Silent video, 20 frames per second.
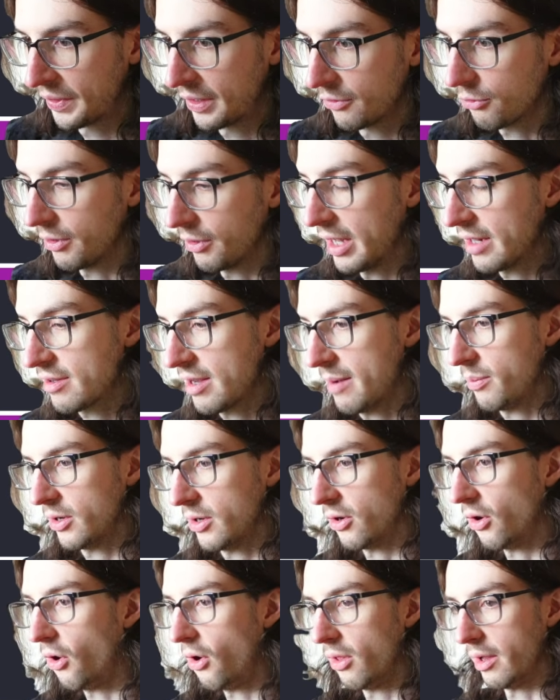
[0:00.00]
So that's
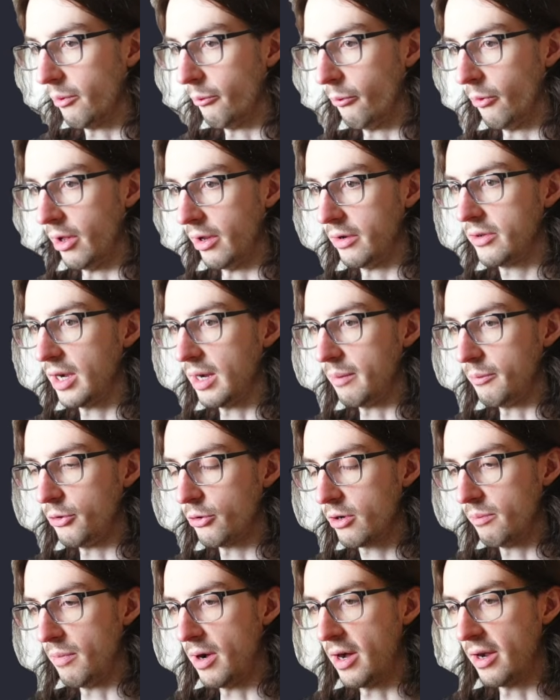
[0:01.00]
happening all at runtime. You
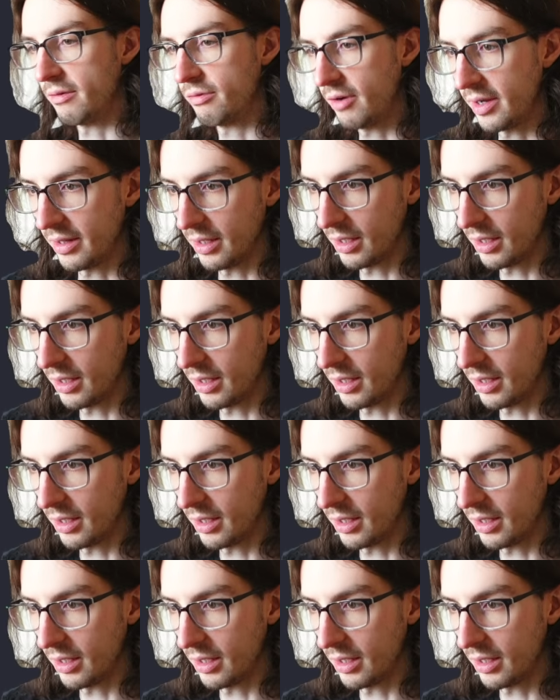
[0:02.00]
can modify